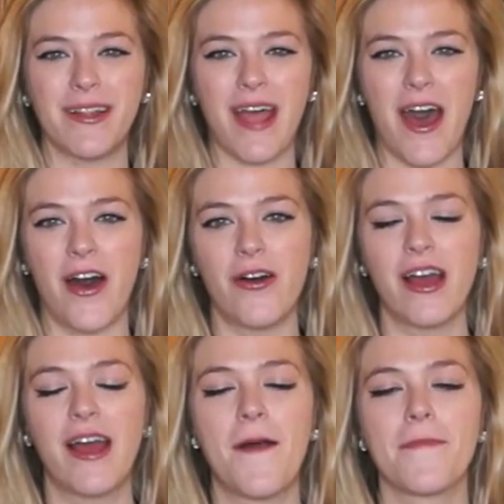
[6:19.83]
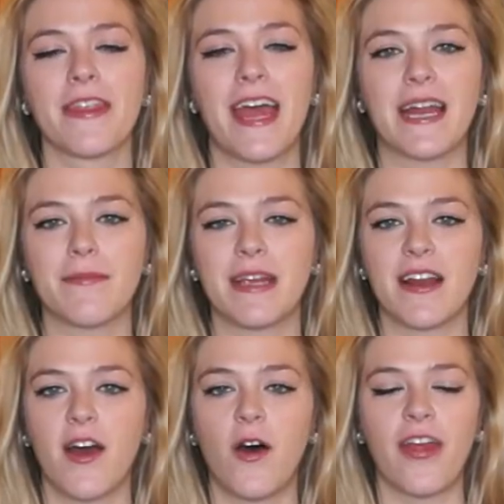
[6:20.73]
below, letting me
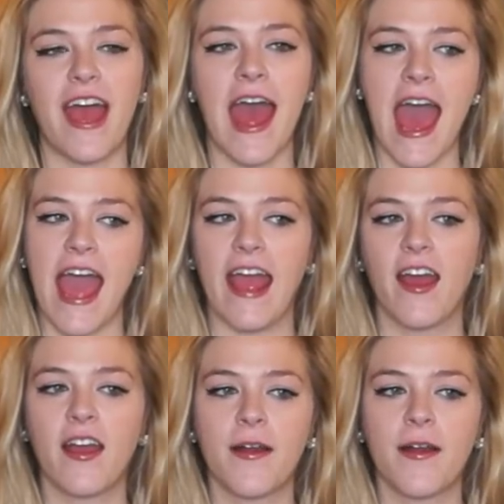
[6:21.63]
know that, hey,